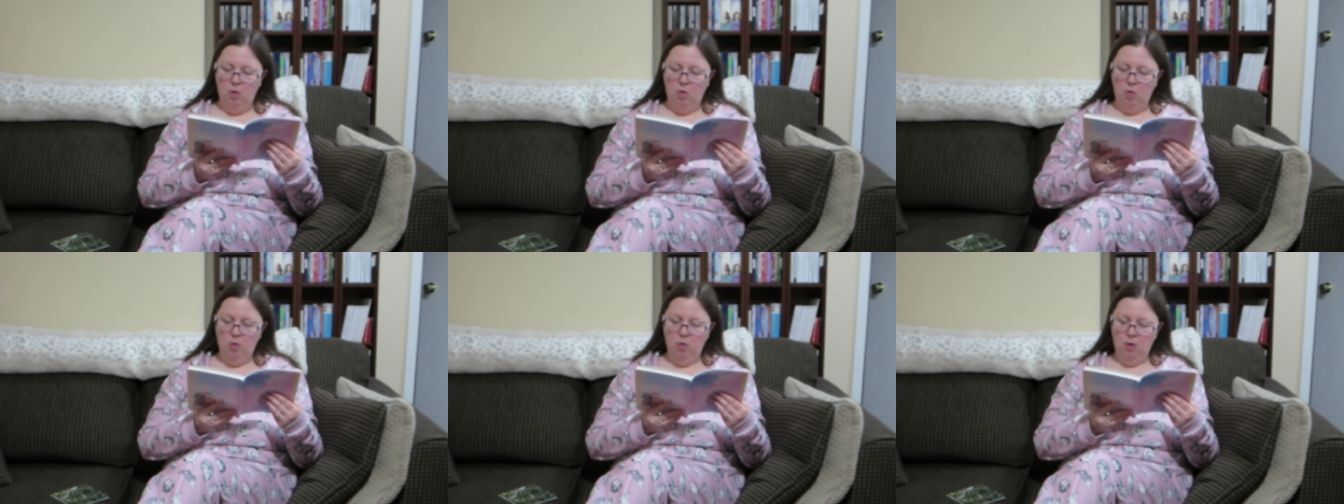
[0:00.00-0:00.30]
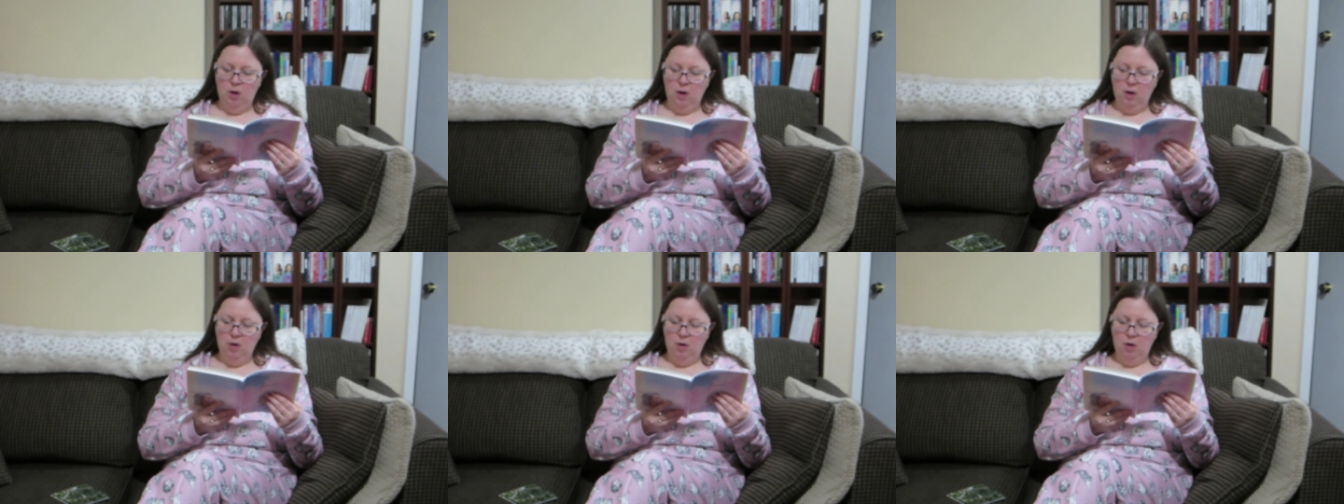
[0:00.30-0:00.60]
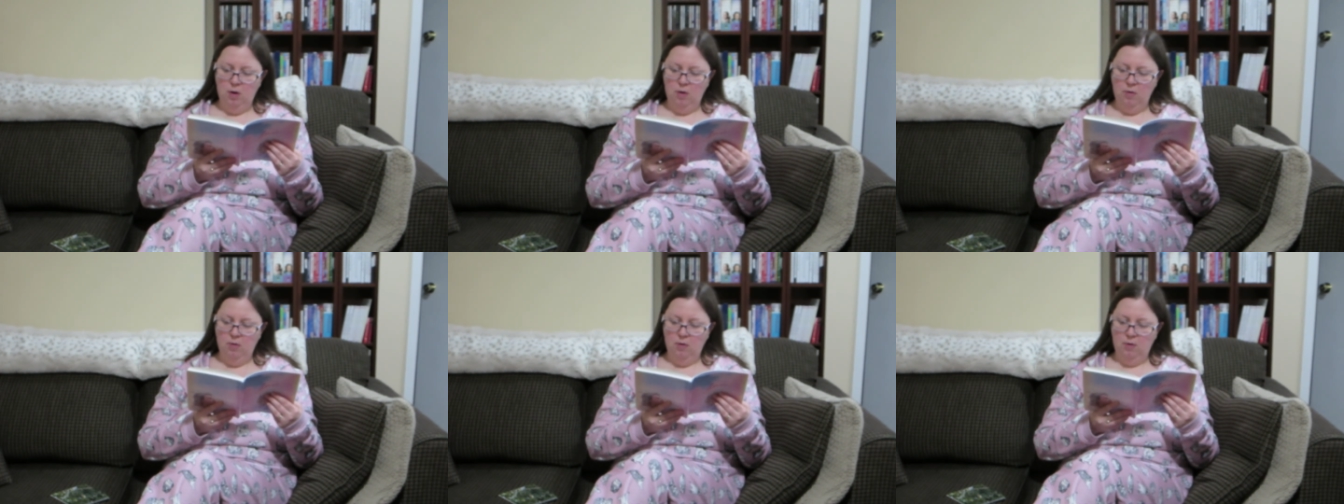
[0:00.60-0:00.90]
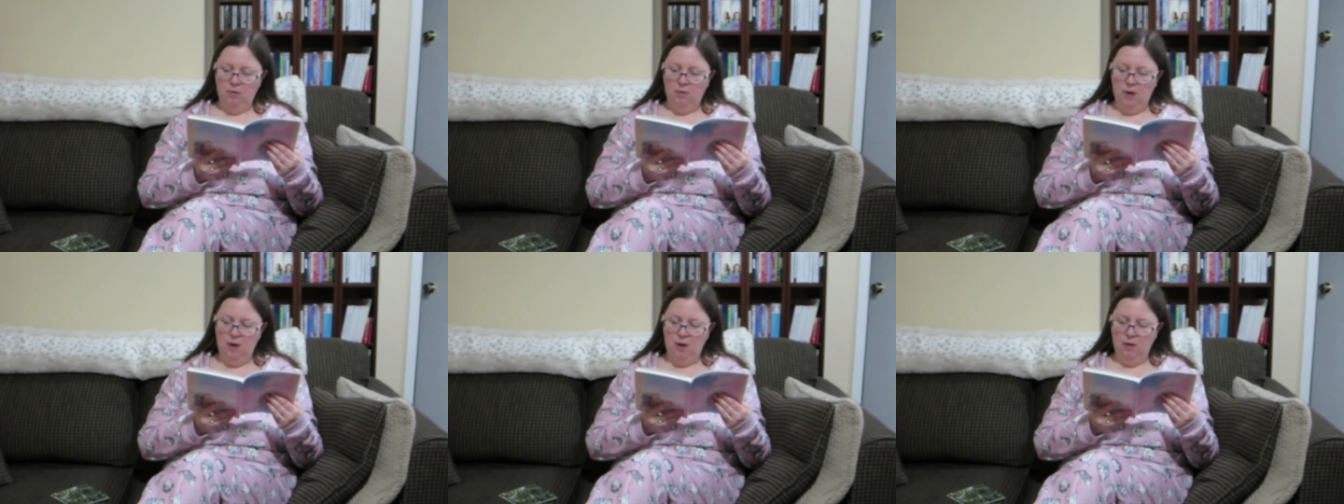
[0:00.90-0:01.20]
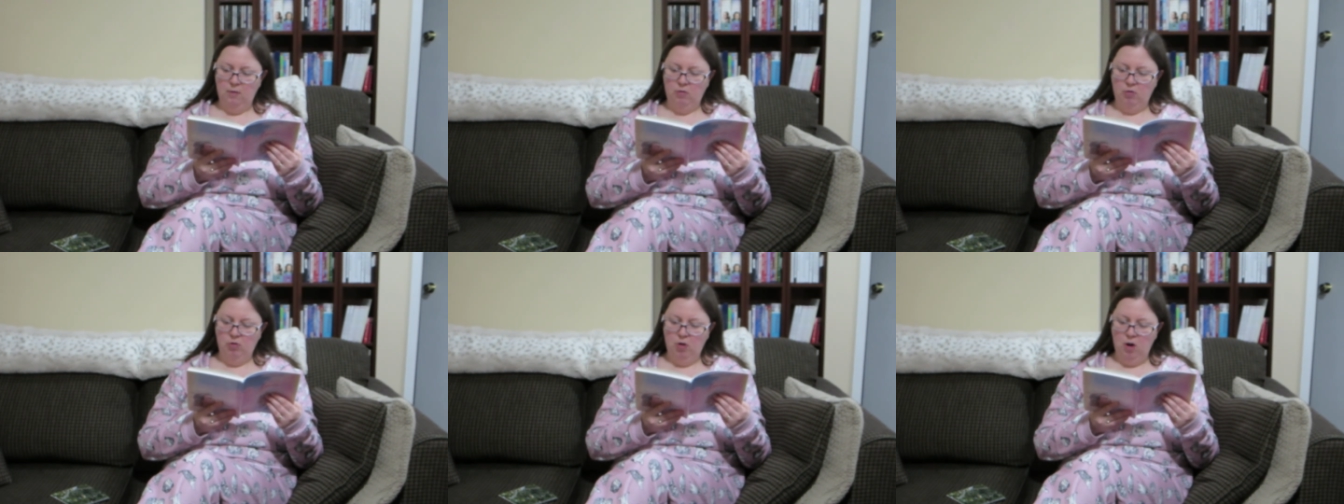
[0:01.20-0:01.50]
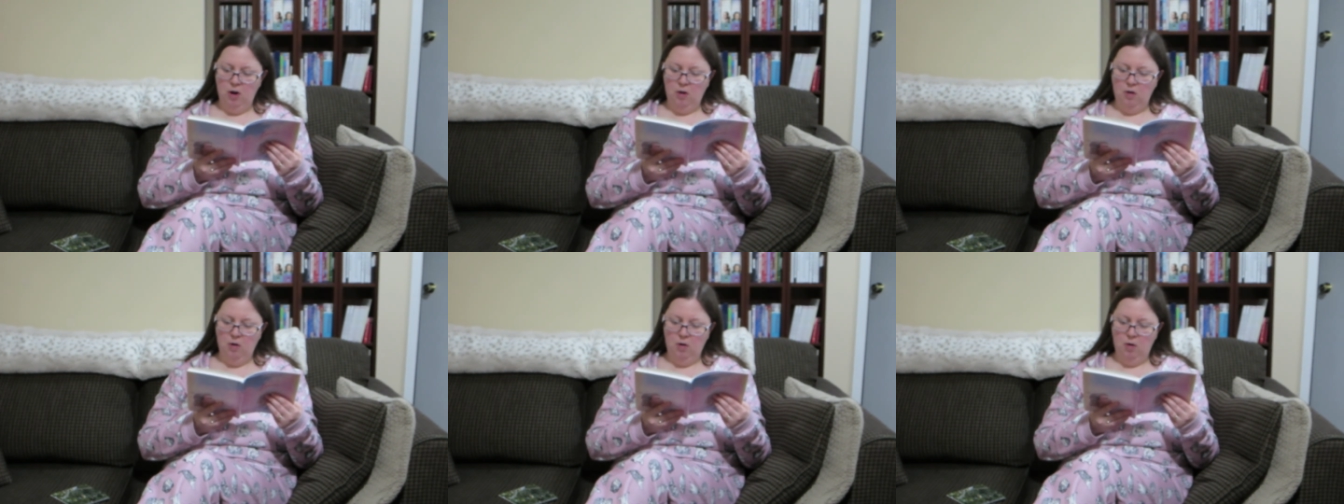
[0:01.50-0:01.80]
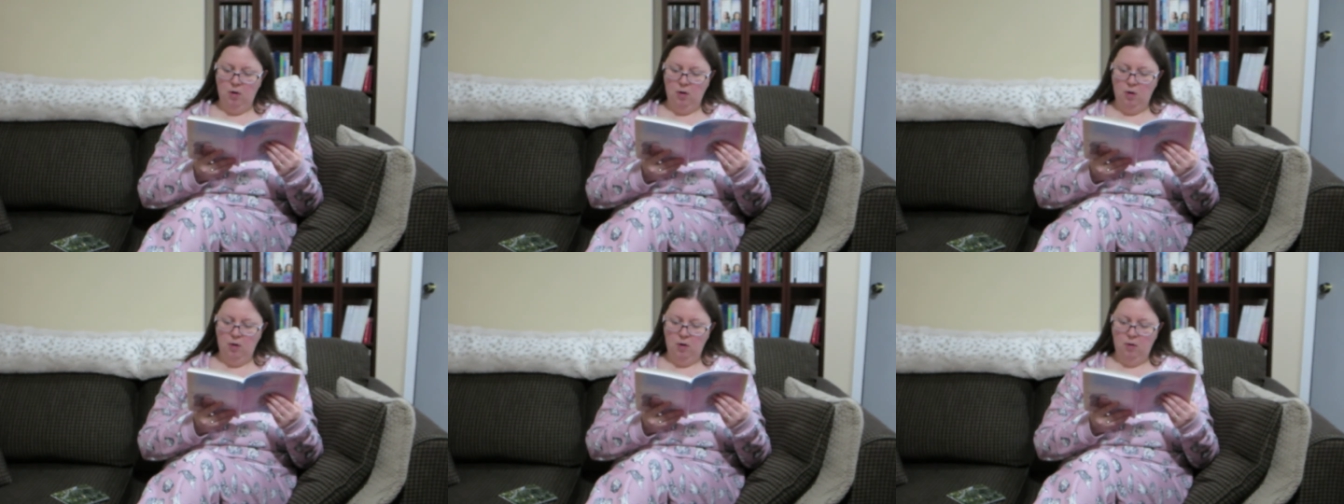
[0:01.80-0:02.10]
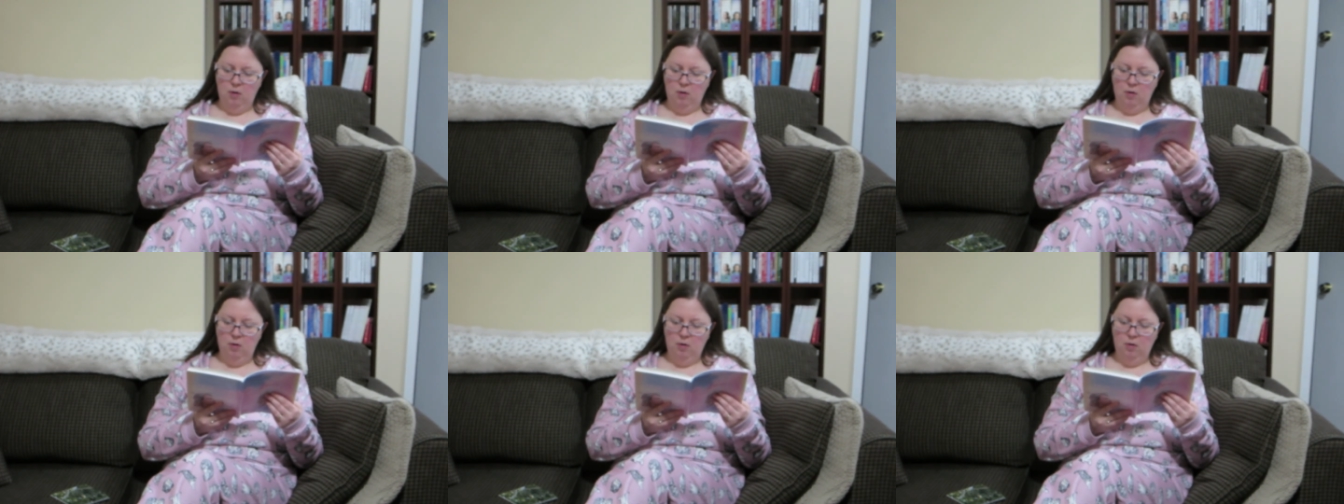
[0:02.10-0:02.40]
Holding on, the days drag on,